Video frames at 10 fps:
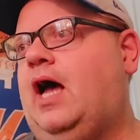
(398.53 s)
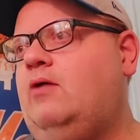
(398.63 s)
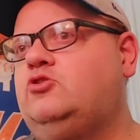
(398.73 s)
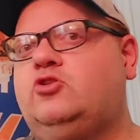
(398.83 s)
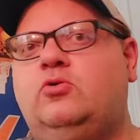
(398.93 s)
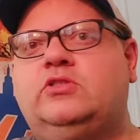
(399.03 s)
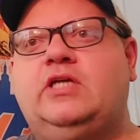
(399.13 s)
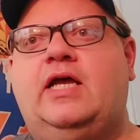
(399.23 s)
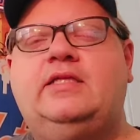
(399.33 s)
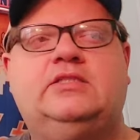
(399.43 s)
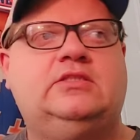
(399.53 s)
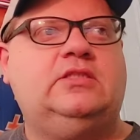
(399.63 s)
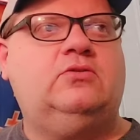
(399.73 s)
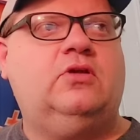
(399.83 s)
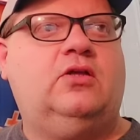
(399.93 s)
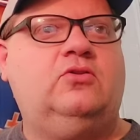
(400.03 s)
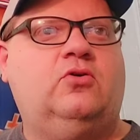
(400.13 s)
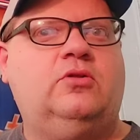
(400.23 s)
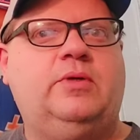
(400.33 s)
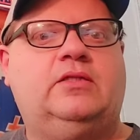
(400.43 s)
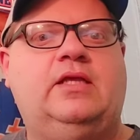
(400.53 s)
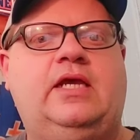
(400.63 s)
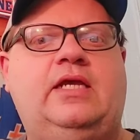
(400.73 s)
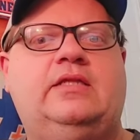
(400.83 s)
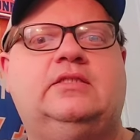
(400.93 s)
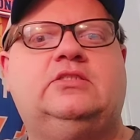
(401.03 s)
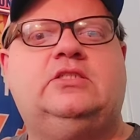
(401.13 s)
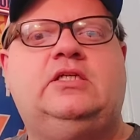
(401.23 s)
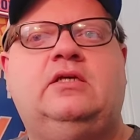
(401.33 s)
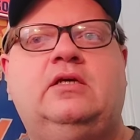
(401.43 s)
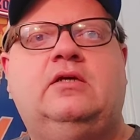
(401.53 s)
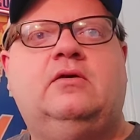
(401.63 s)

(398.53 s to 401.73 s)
I was so excited to see Nolan McLean and to see